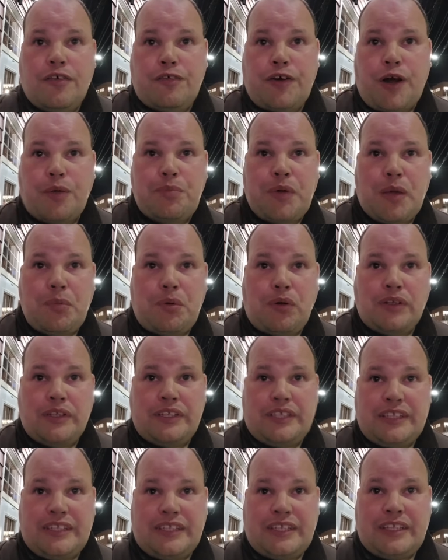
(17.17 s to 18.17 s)
For
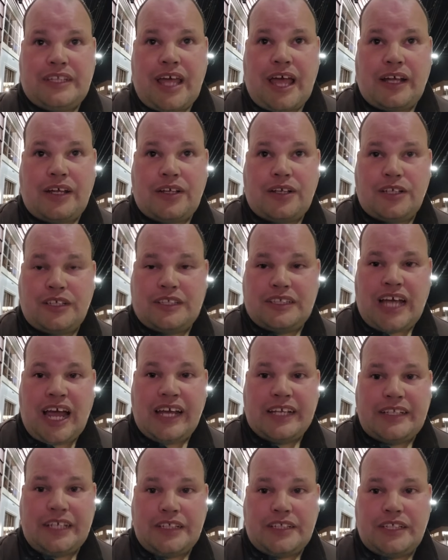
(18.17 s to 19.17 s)
people that
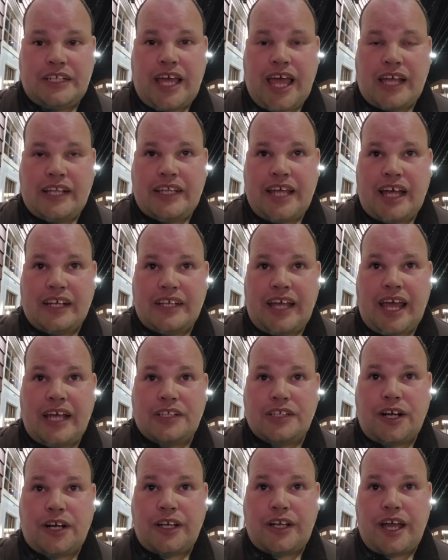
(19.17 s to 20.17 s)
scientists head down to
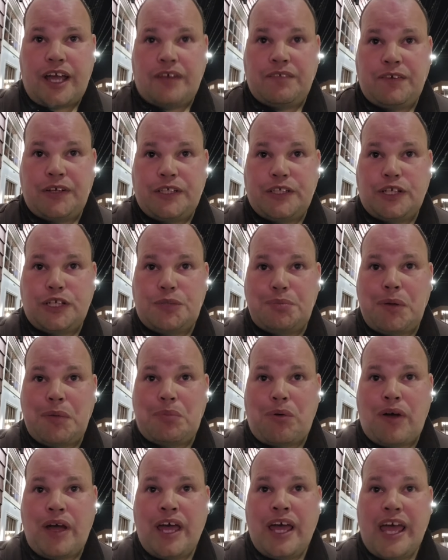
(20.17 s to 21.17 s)
Antarctica and research
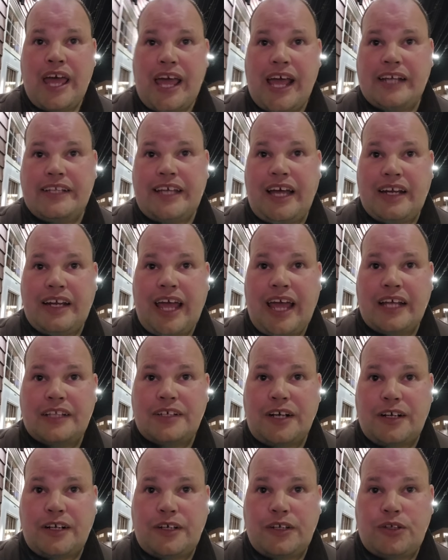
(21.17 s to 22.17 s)
people head down to
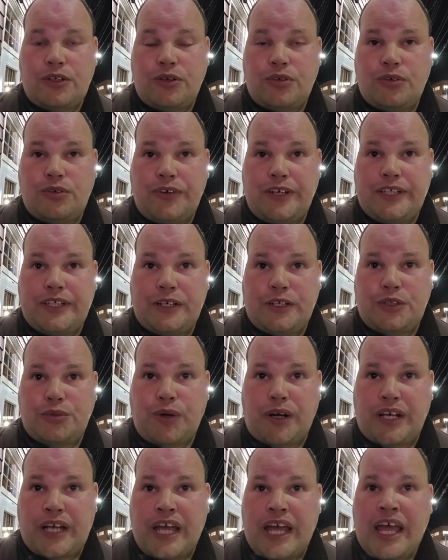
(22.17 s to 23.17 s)
Antarctica to do
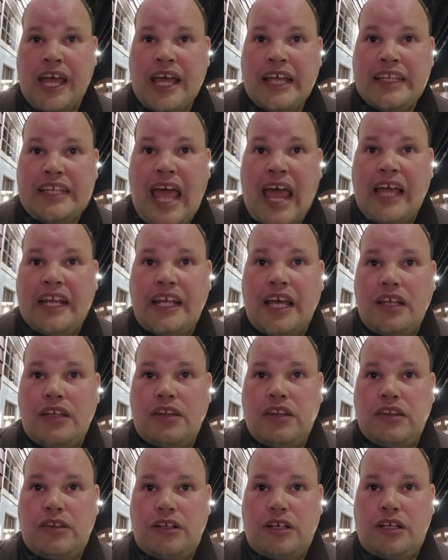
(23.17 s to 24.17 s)
research work, they
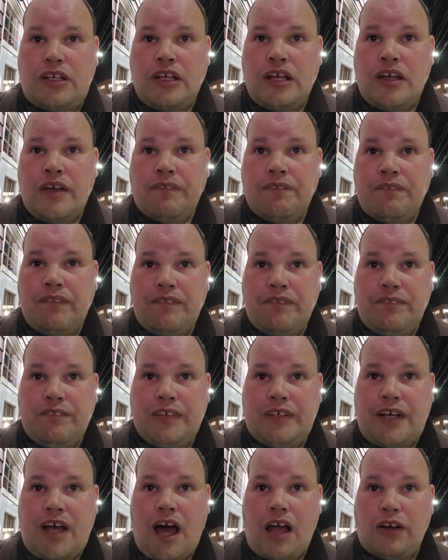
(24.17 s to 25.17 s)
need
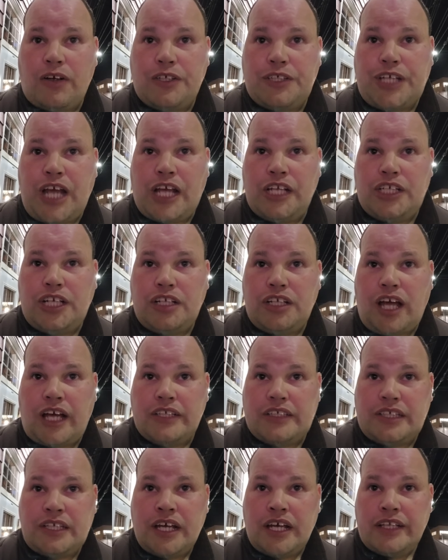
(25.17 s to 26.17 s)
color changing
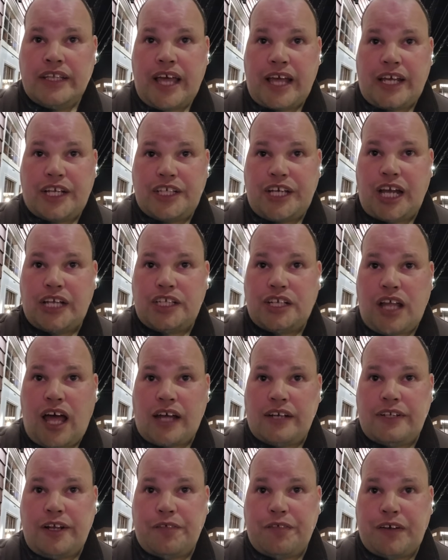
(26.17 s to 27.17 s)
lights that can change a
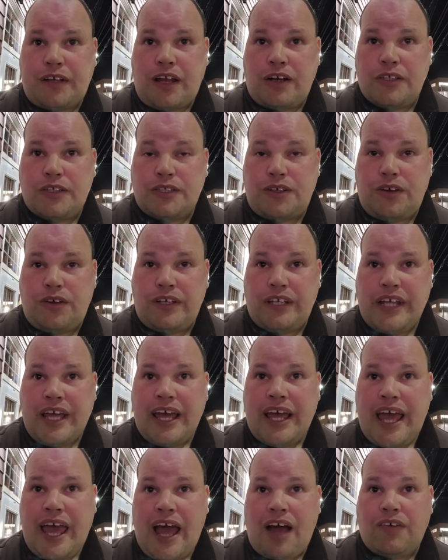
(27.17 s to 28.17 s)
lot of different colors, including
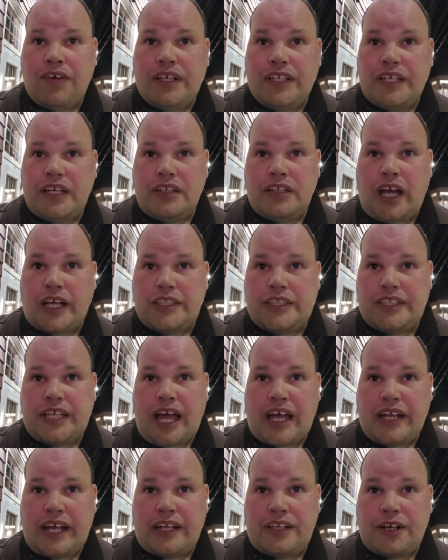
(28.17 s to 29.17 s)
LED lights
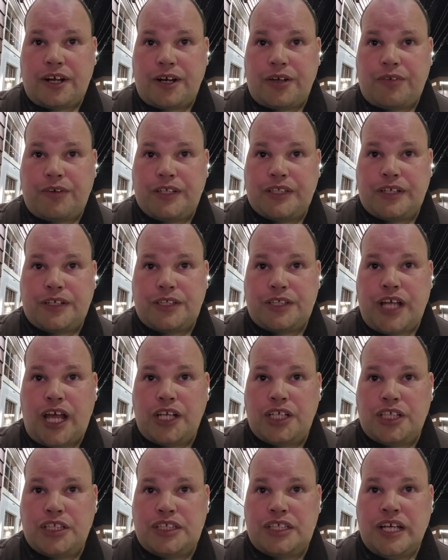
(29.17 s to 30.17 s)
down Antarctic research
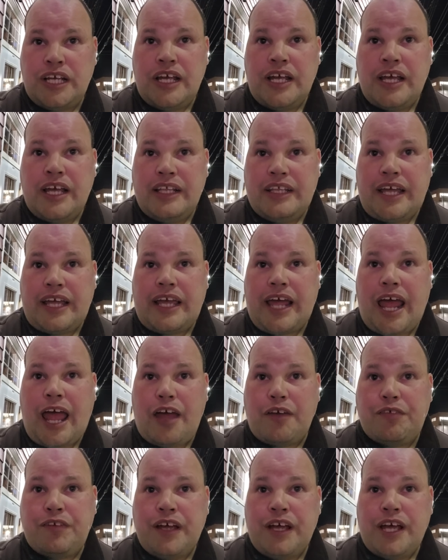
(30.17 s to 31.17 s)
stations that can
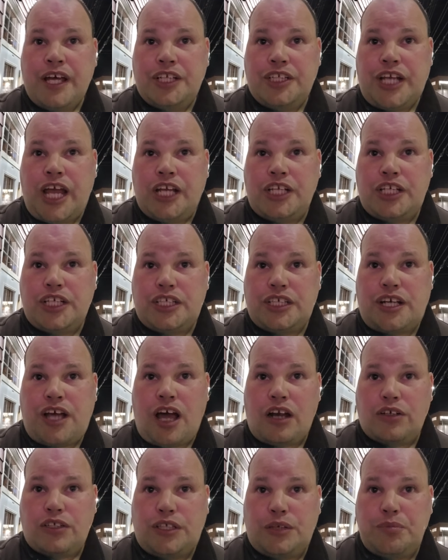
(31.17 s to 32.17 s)
have changes the
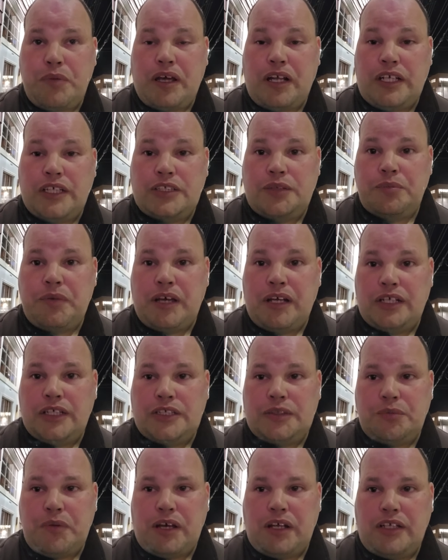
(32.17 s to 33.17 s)
colors to millions and
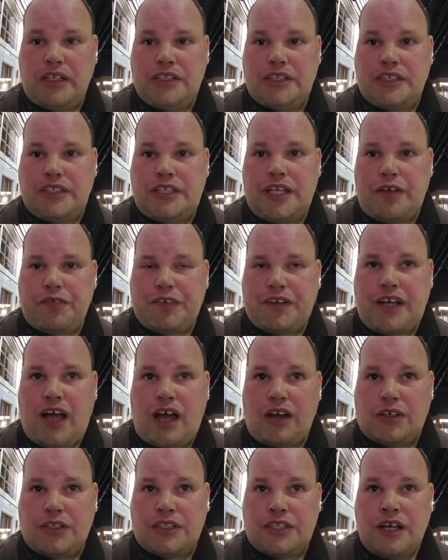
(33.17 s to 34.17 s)
millions and millions of different
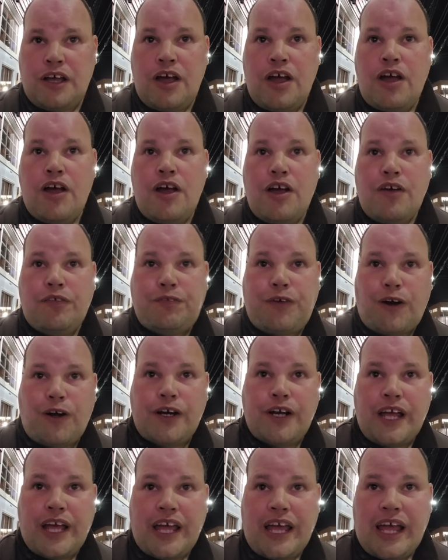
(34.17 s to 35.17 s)
colors
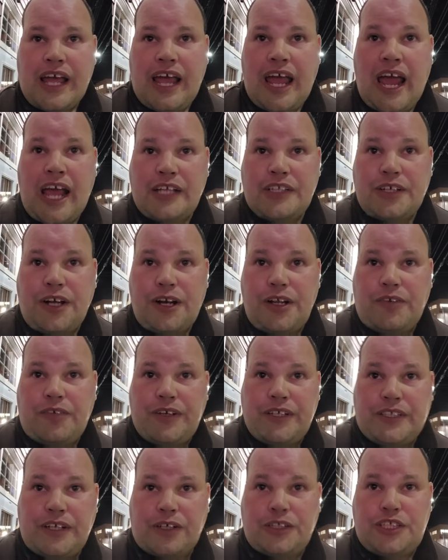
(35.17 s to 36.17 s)
for Antarctic
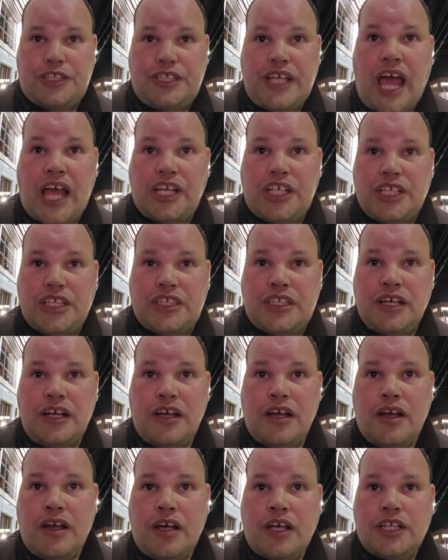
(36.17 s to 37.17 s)
research stations
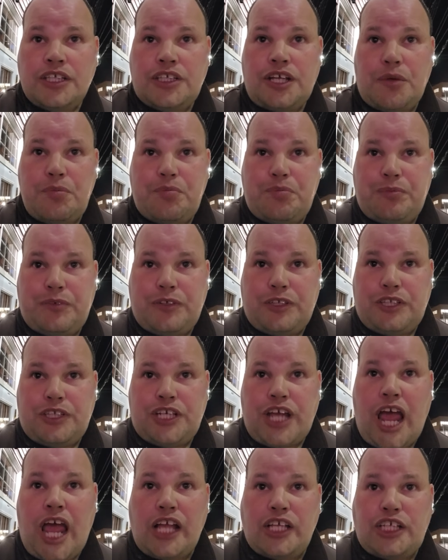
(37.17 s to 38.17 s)
to
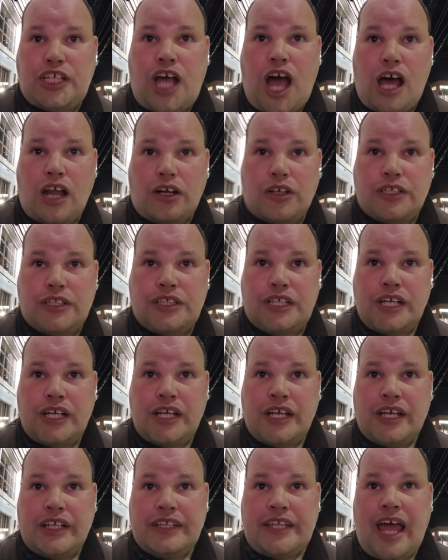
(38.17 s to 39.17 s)
change colors
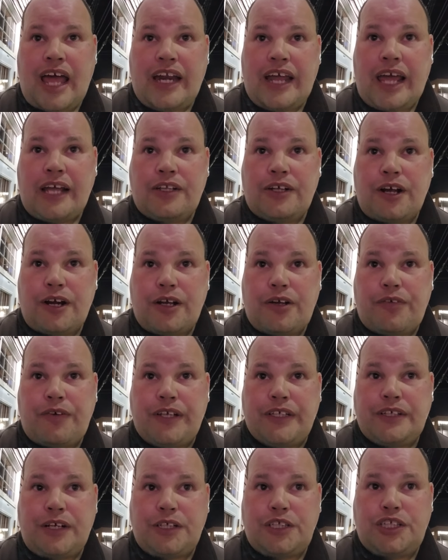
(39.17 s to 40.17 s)
down Antarctic
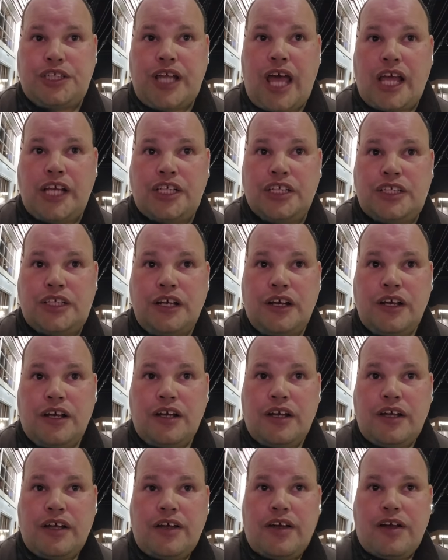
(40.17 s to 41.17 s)
research stations
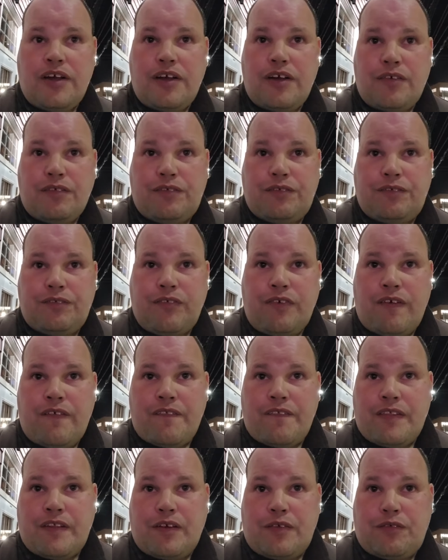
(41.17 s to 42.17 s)

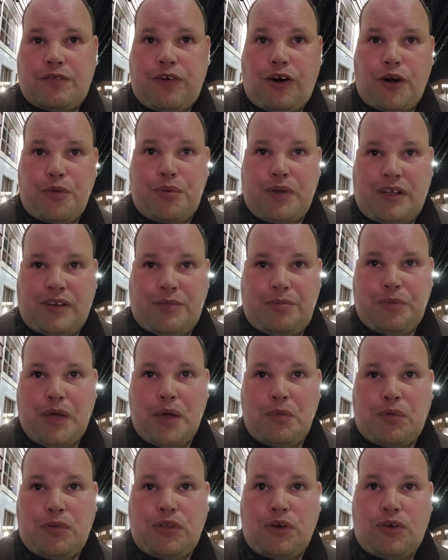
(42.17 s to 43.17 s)
for
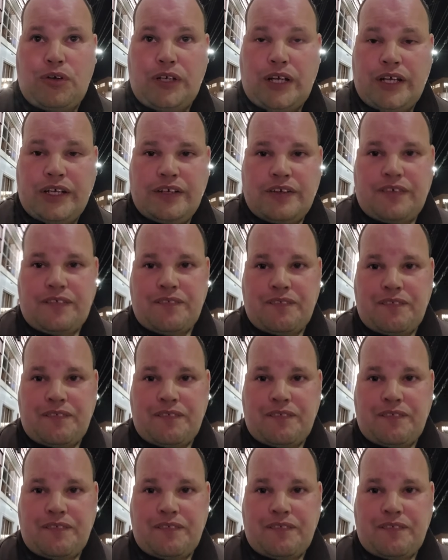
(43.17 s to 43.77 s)
people doing the